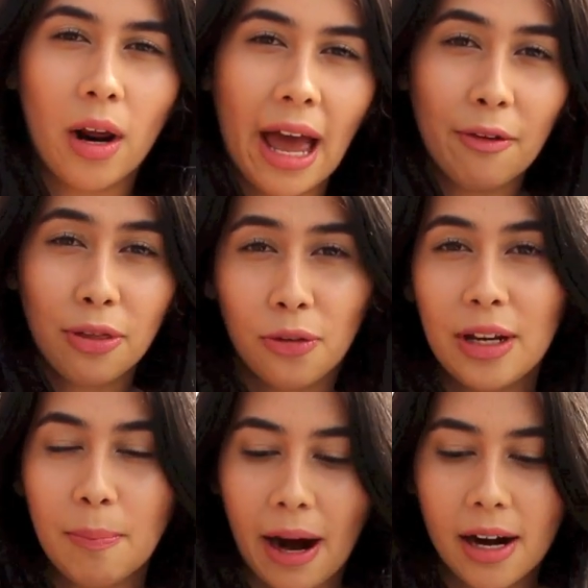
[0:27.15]
I have
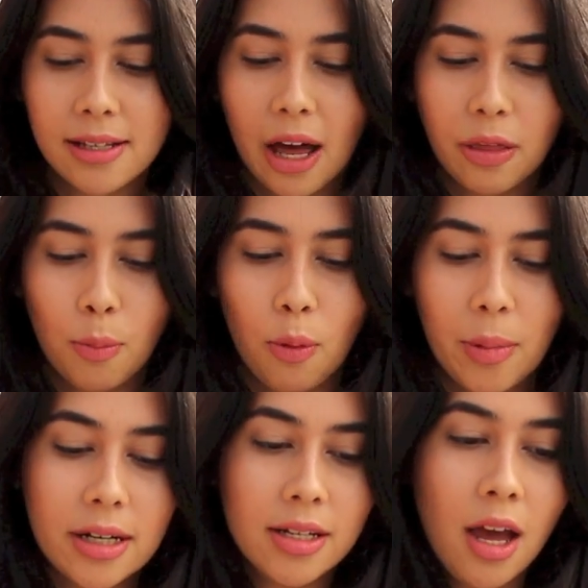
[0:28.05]
three pairs at the
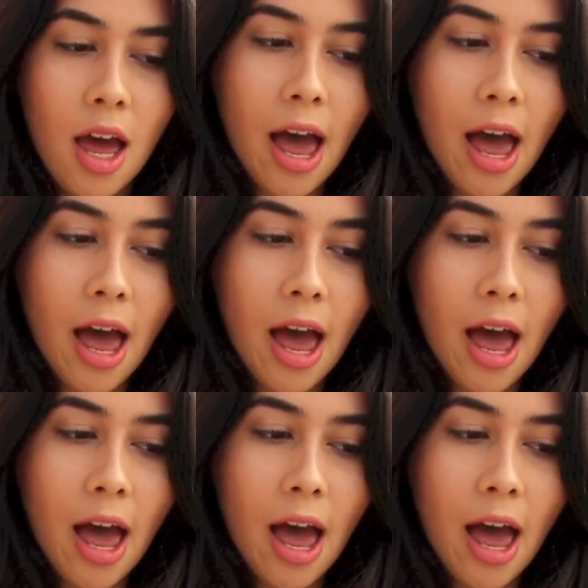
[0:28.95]
moment.